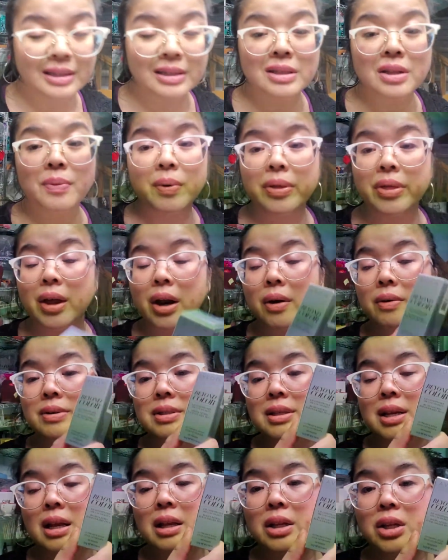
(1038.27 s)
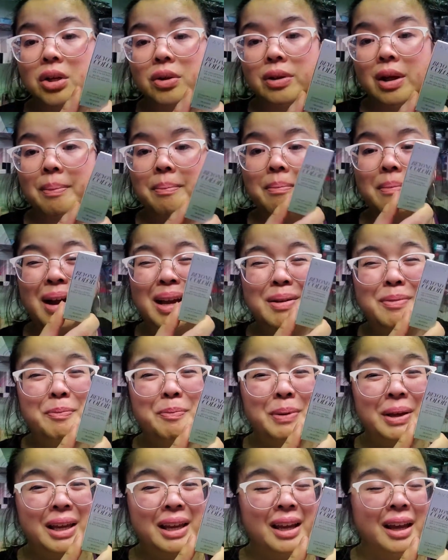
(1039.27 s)
is the one that I was telling you that might
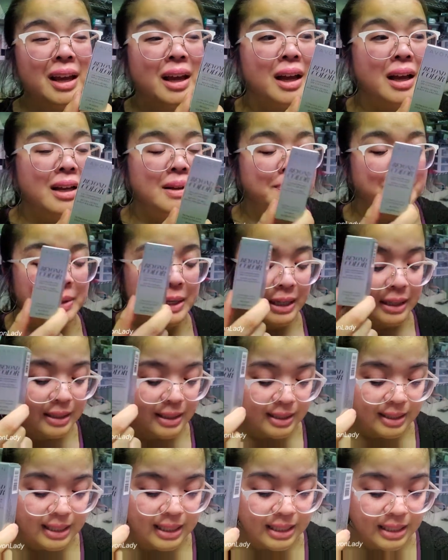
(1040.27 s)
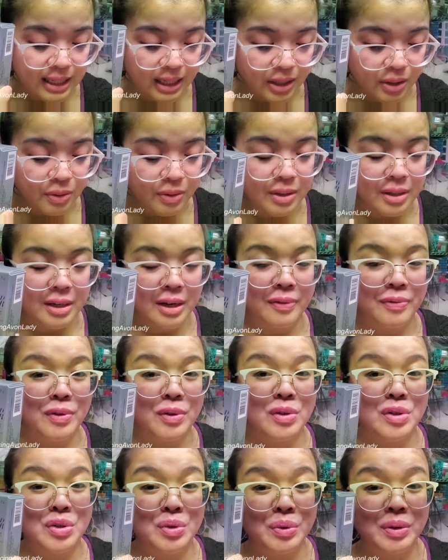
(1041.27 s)
be being discontinued, and if you
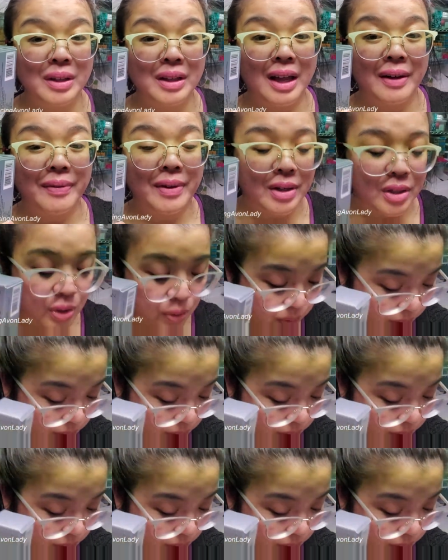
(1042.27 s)
do love it and you